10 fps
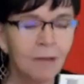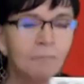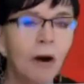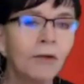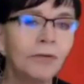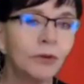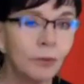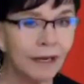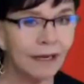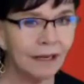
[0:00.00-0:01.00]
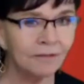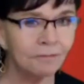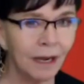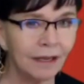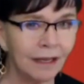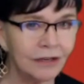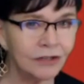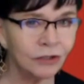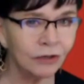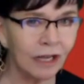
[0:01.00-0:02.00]
Part three of my guided
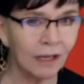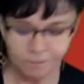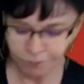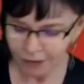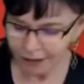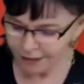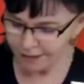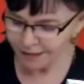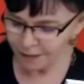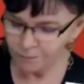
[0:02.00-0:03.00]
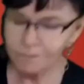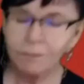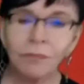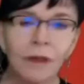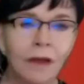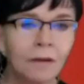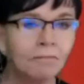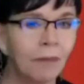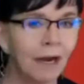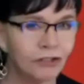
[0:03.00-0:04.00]
journey is
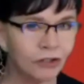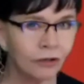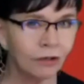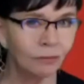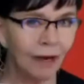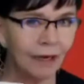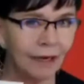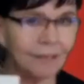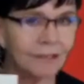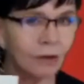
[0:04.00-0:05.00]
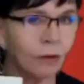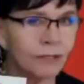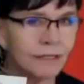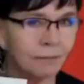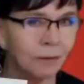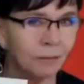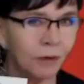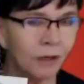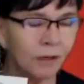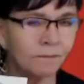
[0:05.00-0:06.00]
my journal writing. It's a whole separate
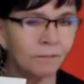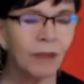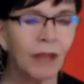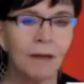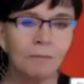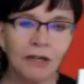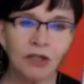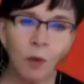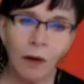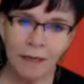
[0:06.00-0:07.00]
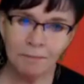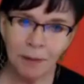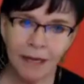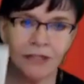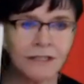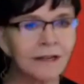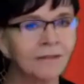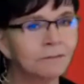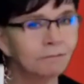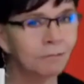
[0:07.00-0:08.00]
book but 20 pages
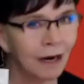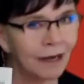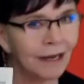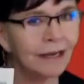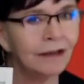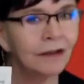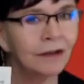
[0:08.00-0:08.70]
of my